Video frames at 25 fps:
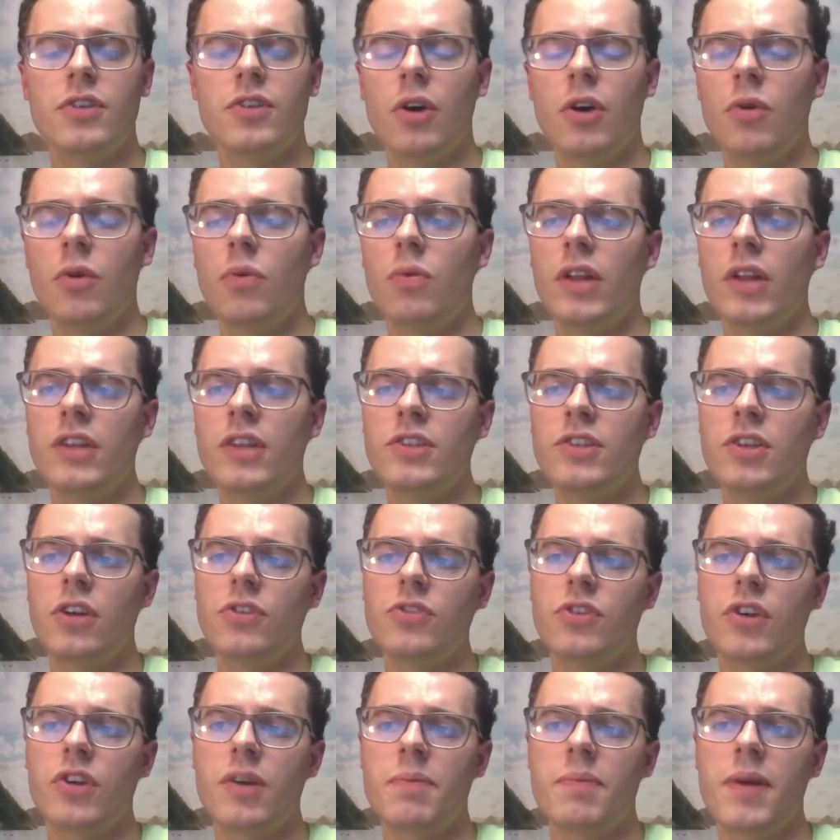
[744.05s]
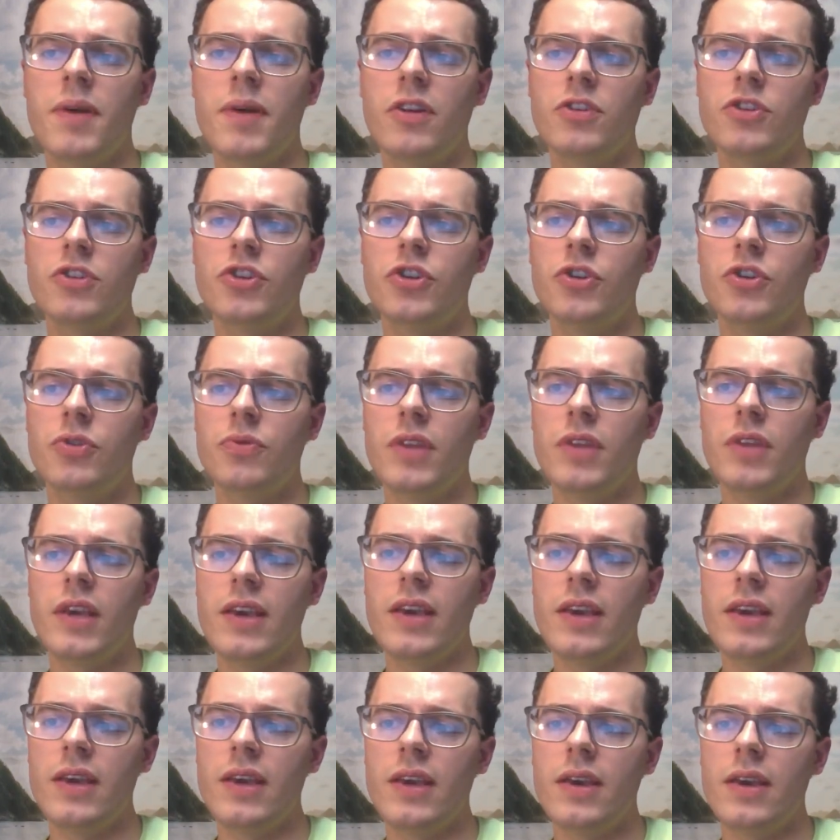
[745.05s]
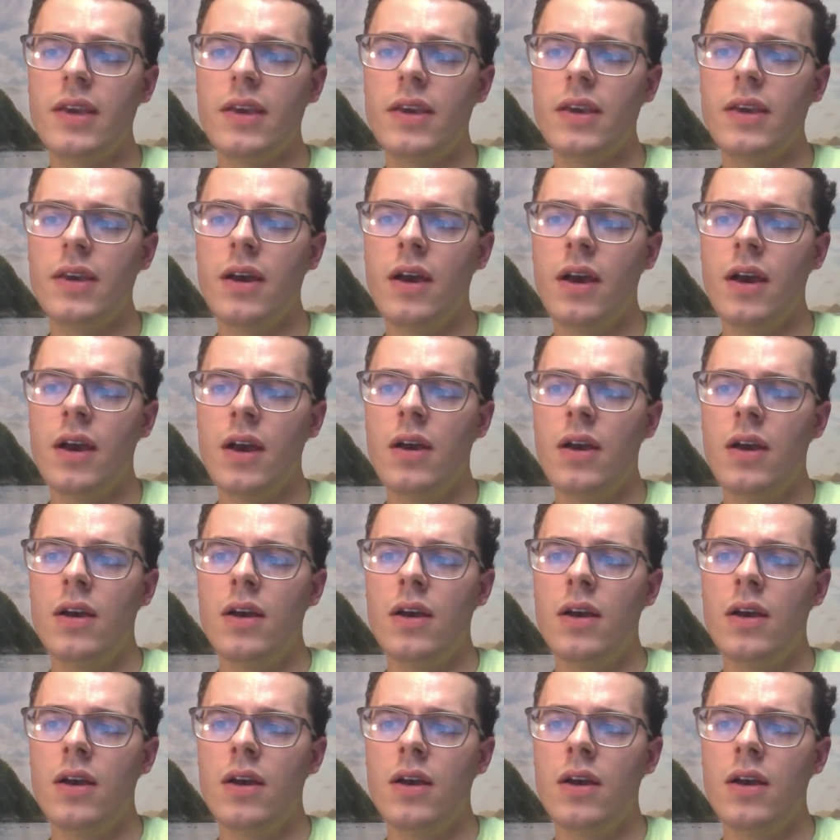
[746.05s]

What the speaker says: So let's also compare it to the